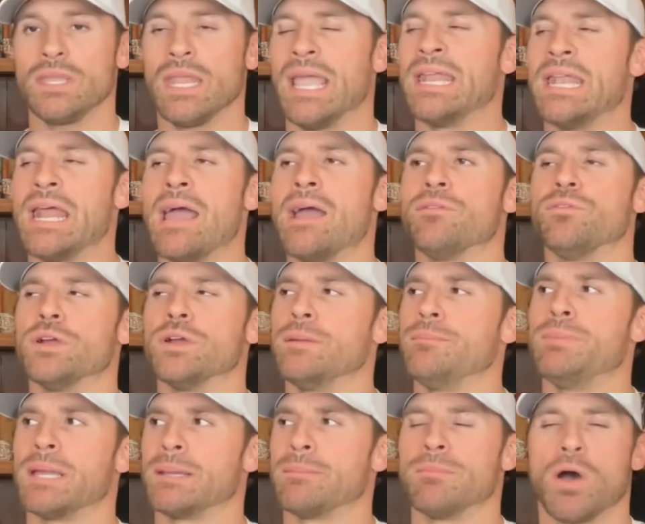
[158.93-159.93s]
and every
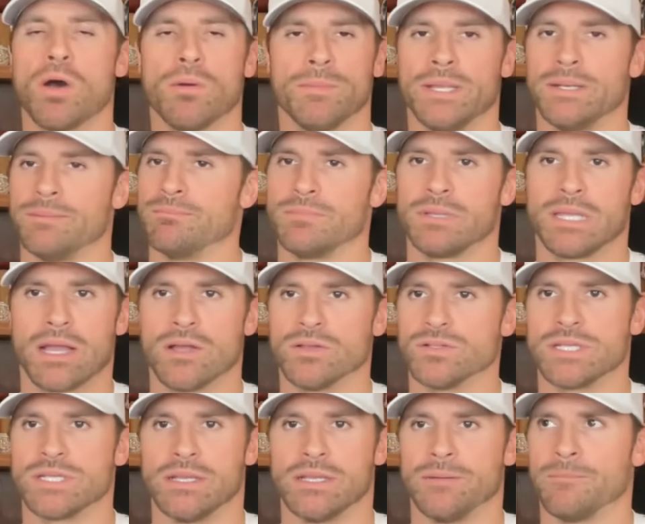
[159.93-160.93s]
big moment,
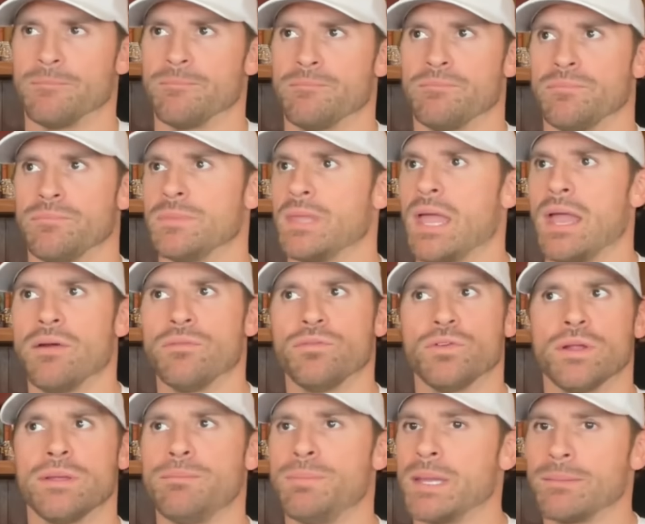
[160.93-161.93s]
Kelce,
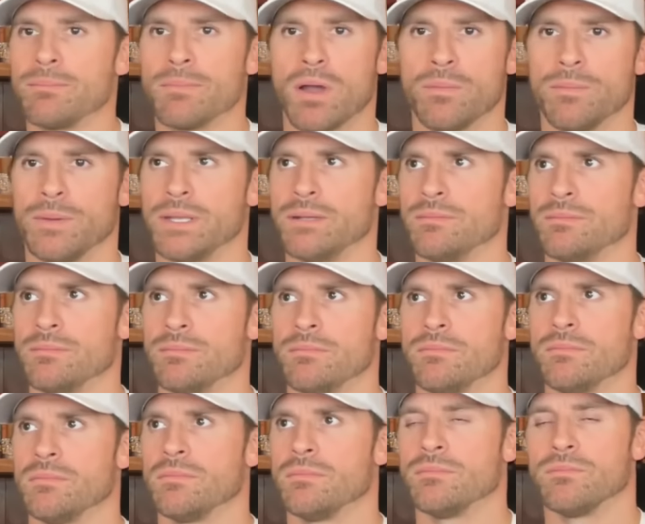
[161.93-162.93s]
every big moment,
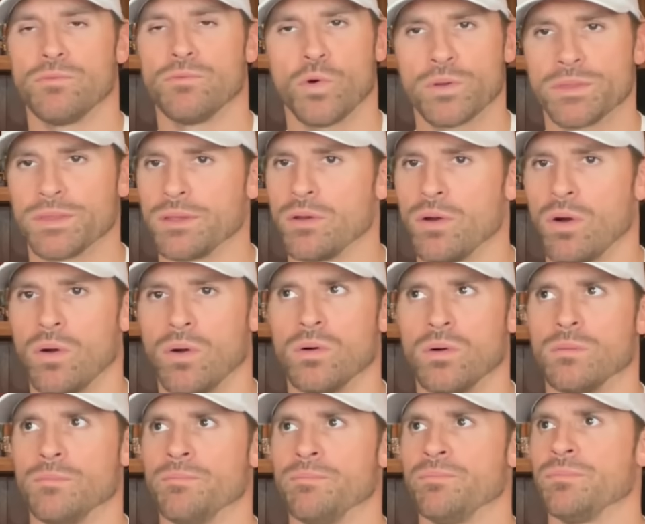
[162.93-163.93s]
fourth and
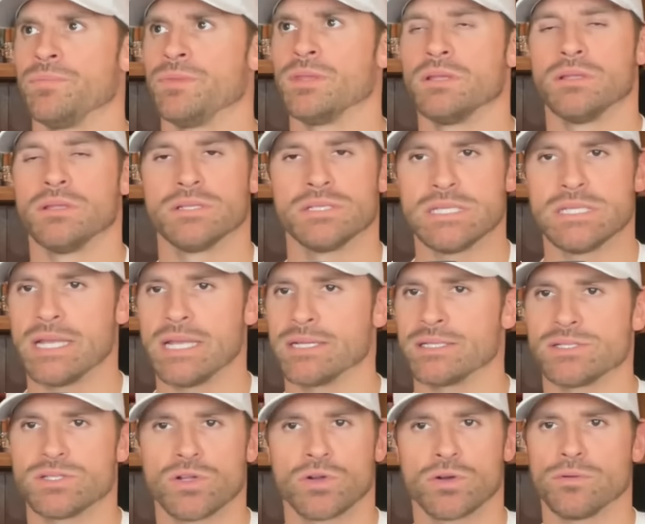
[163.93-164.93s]
goal,
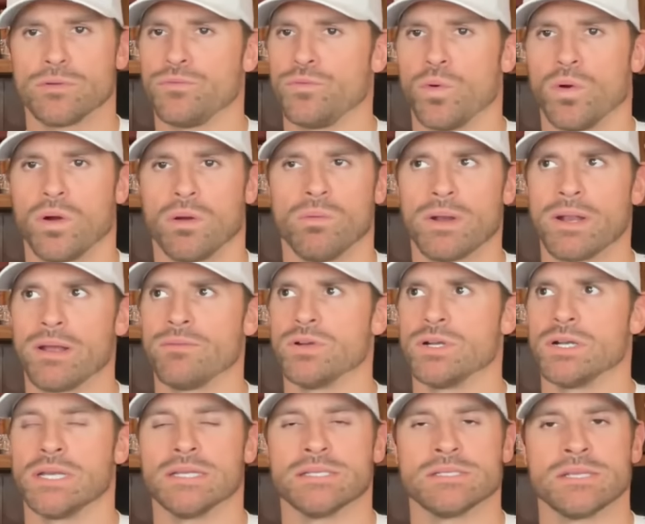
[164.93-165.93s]
sticks, third and four, whatever
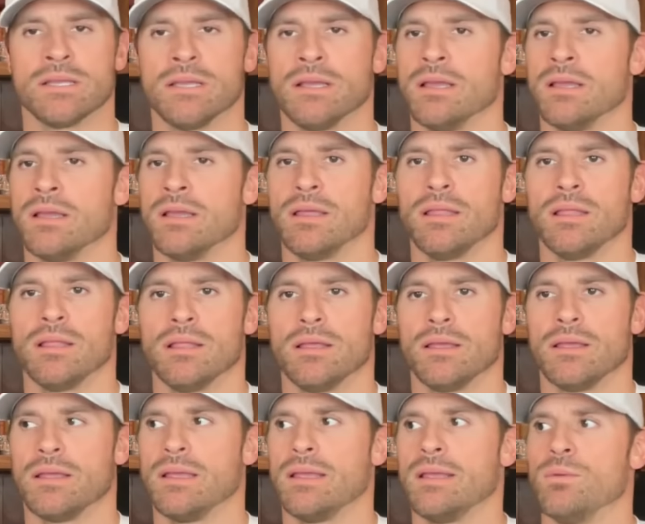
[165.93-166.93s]
it is.
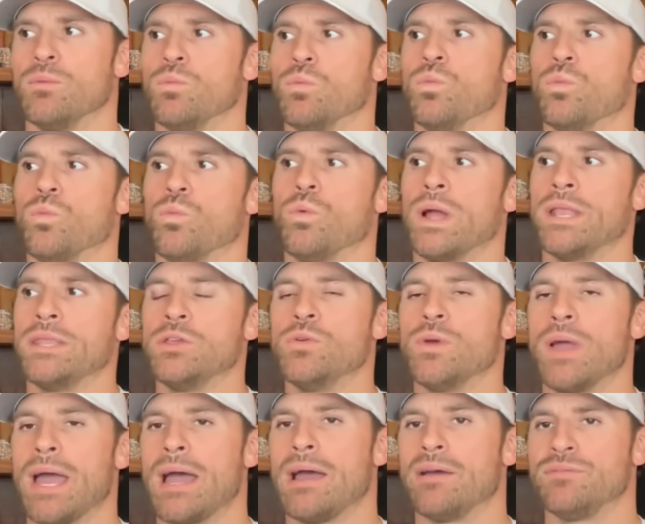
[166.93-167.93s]
When you
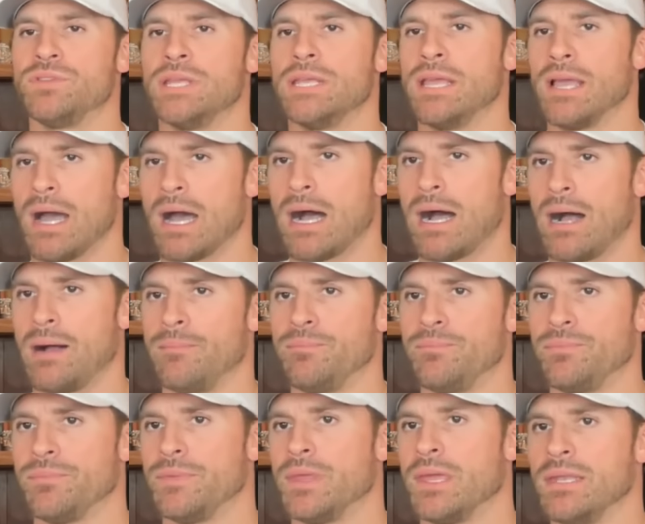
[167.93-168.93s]
have D-Hop
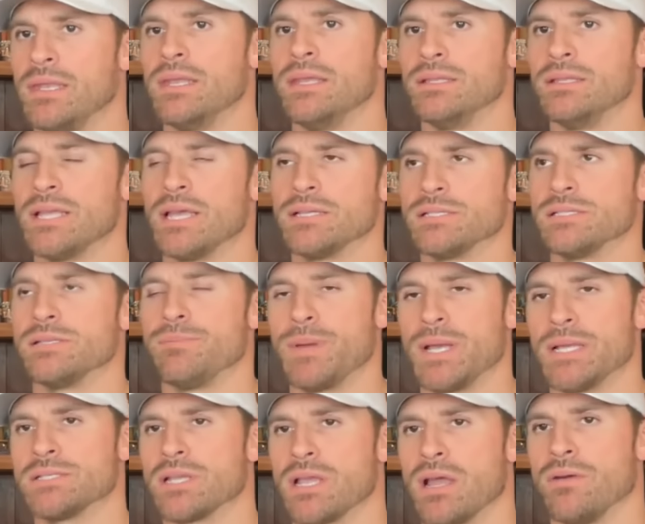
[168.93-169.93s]
and he takes the
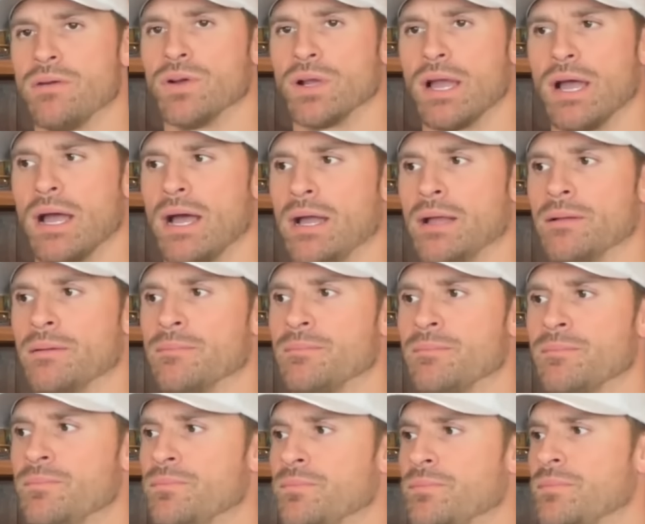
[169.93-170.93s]
best cover guy,
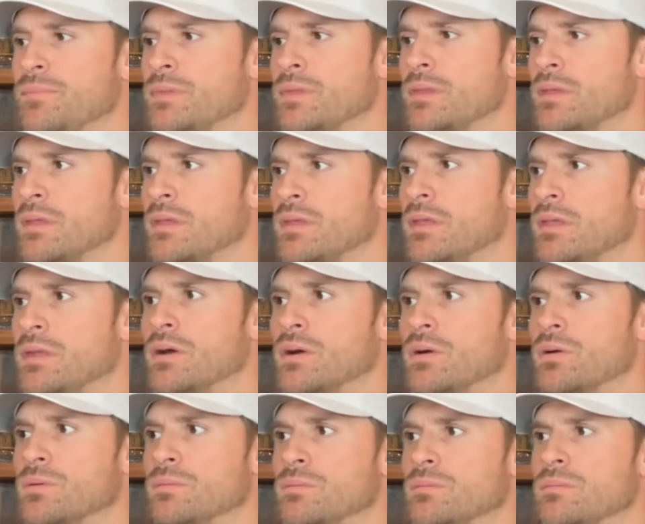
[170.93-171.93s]
you
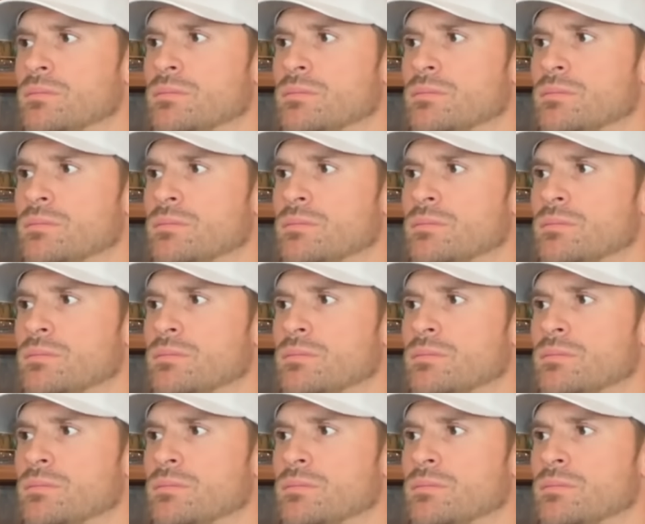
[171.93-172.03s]
know,